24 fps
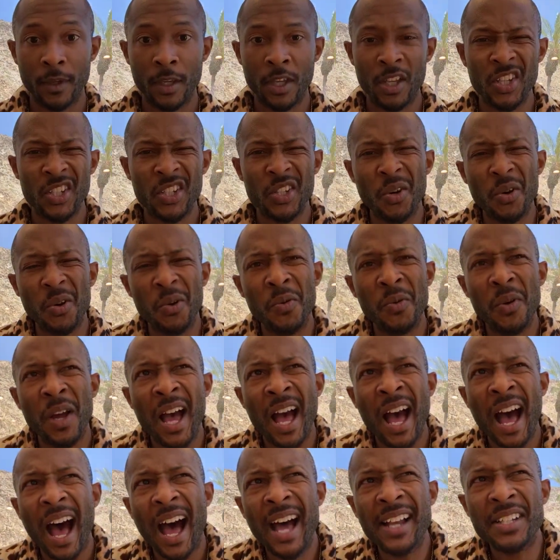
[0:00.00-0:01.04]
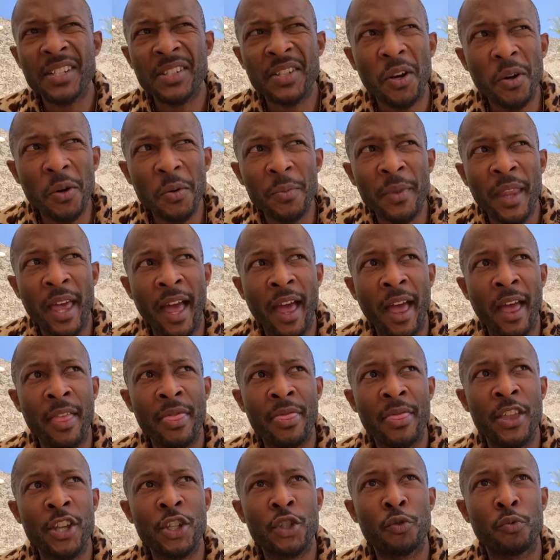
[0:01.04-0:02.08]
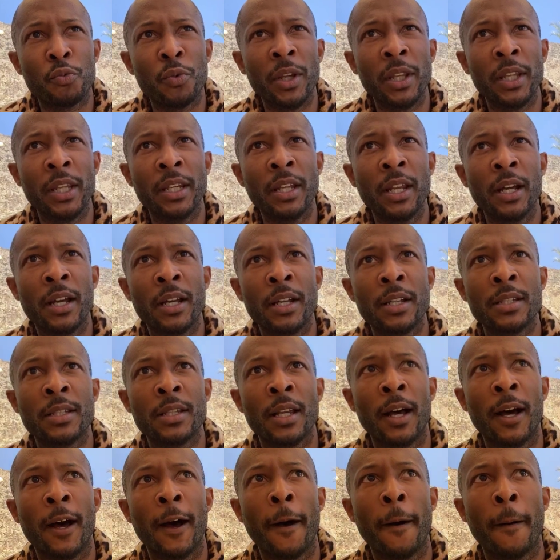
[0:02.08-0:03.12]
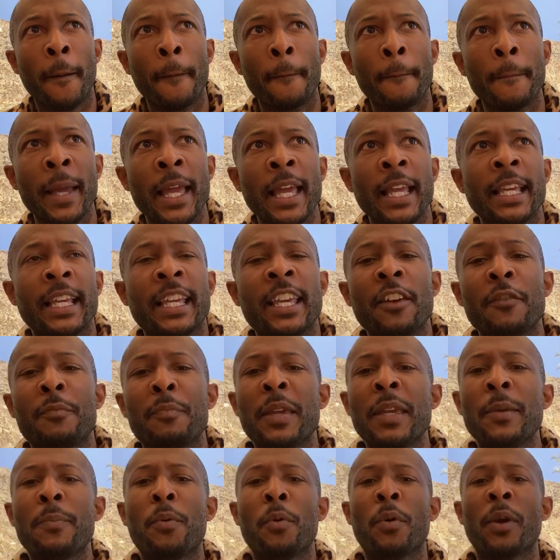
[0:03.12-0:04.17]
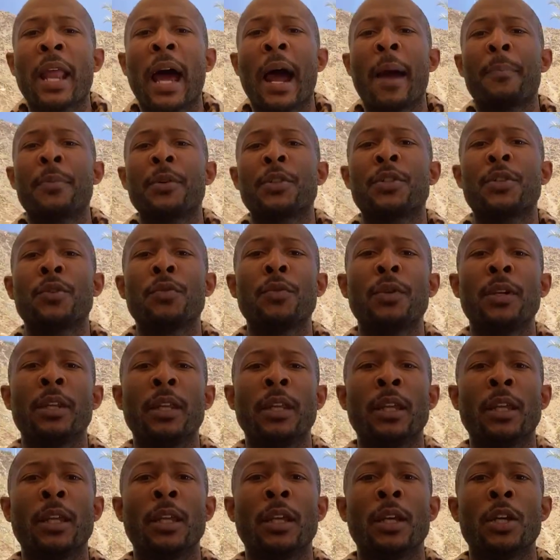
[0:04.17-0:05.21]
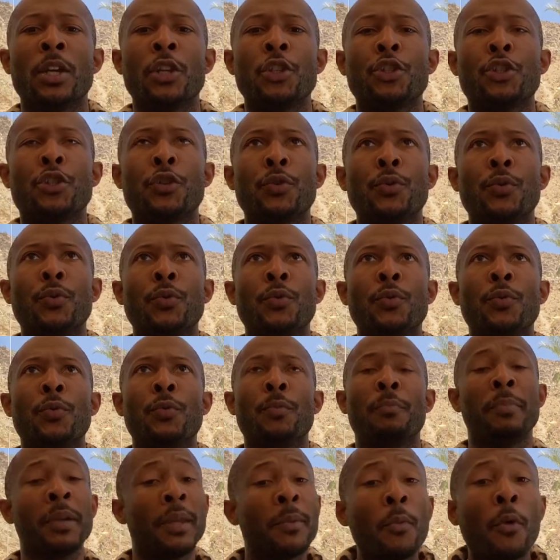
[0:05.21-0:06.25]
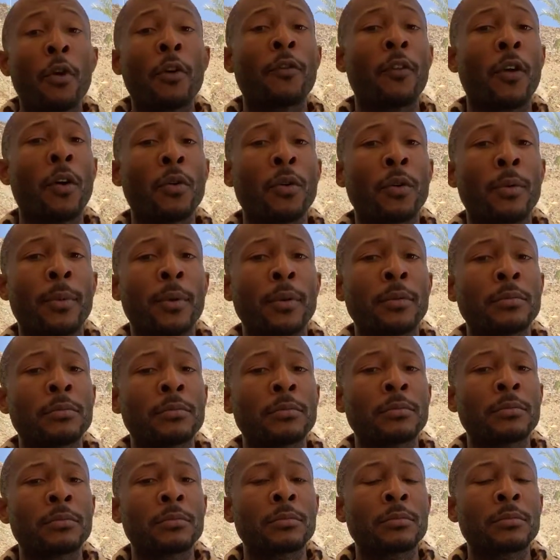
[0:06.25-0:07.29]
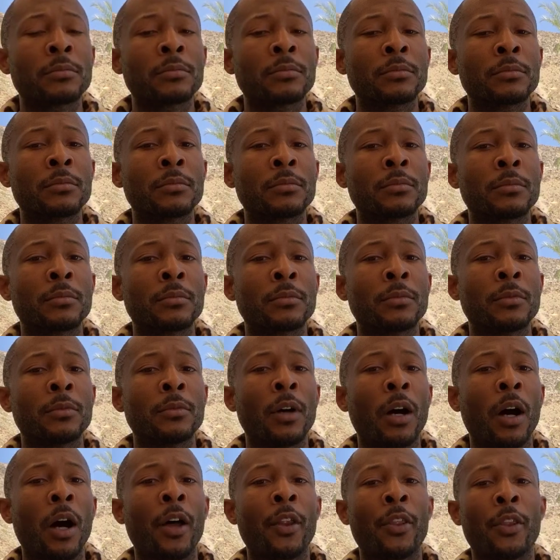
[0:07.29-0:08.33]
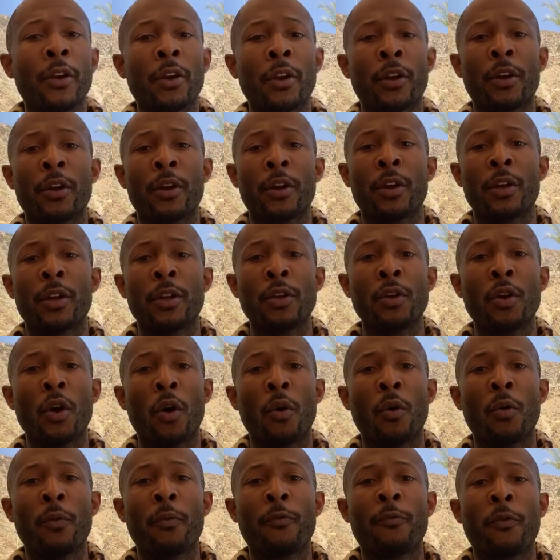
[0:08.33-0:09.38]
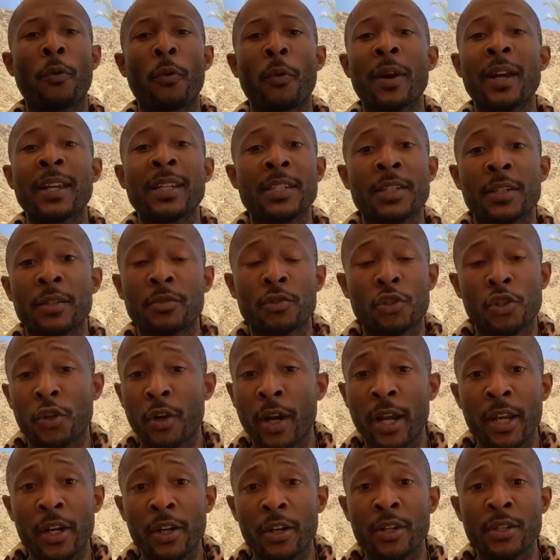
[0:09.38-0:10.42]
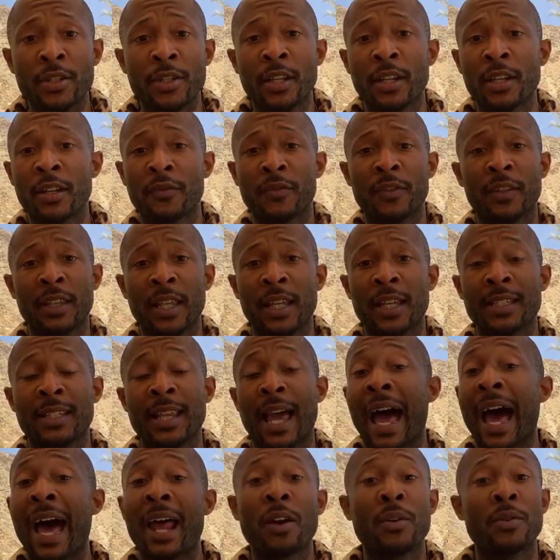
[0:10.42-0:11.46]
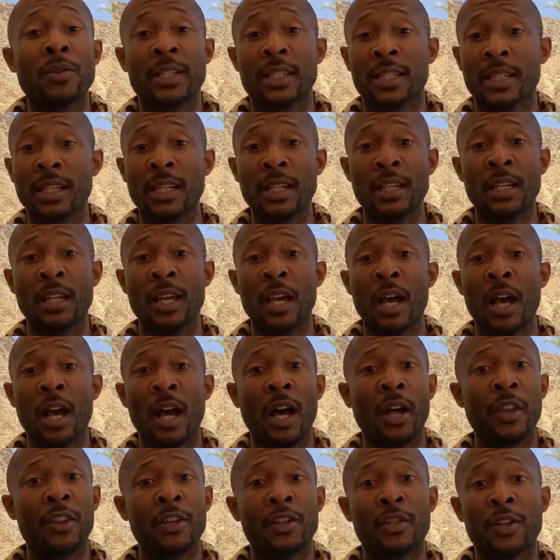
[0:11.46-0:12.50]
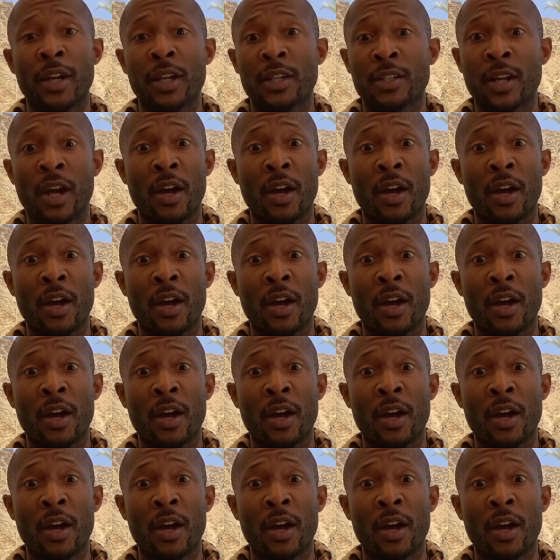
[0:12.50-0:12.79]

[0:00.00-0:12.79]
So I just hope that this really does give people an opportunity to be more vulnerable. Other, Forex traders and different things. I don't see other traders.